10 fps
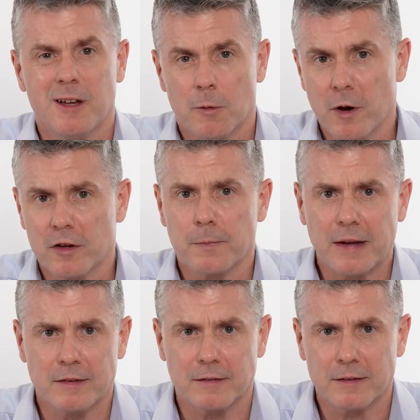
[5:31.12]

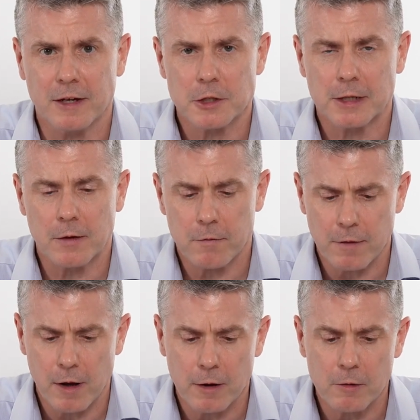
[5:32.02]
Workspace is essentially a
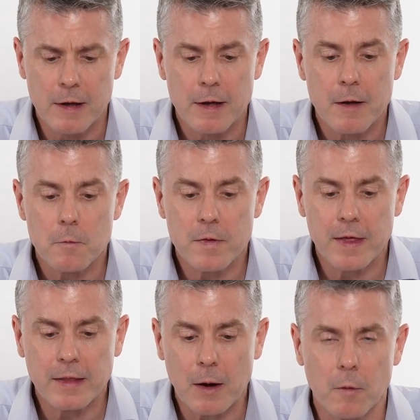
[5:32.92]
file.
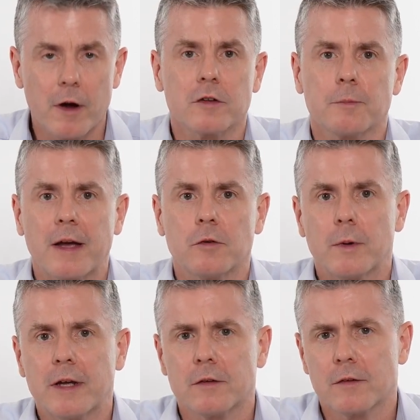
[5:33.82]
Within that workspace,
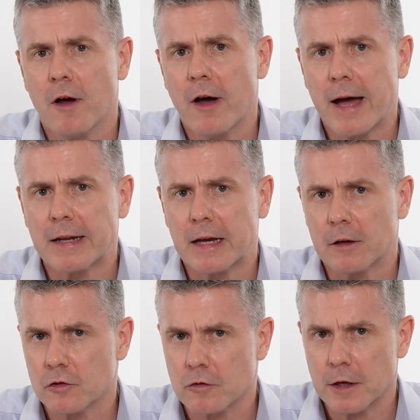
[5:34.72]
we can start adding
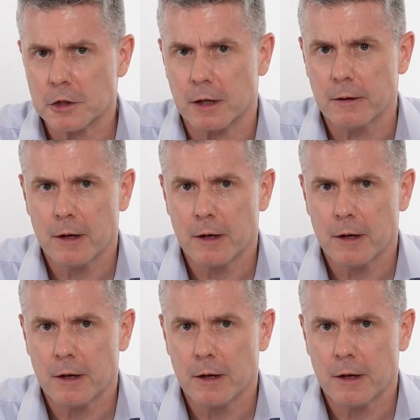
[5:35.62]
our structure.